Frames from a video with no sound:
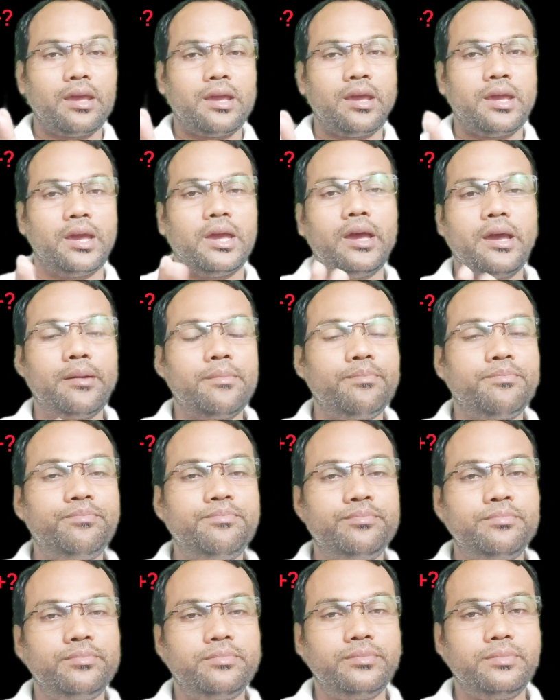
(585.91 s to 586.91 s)
have
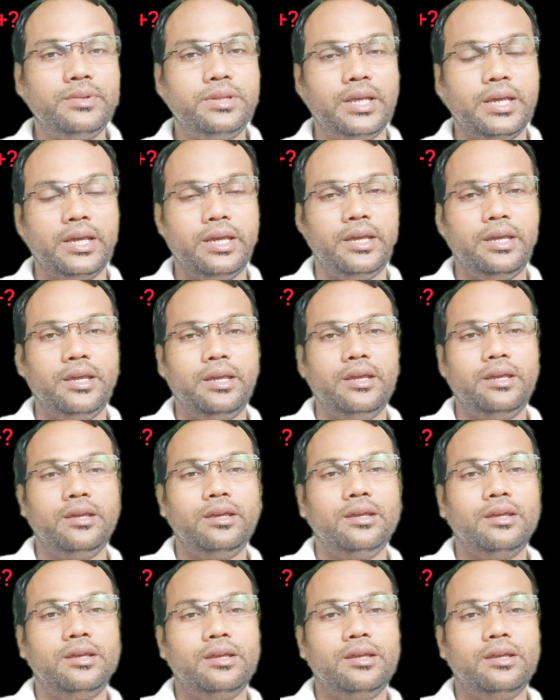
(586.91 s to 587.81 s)
they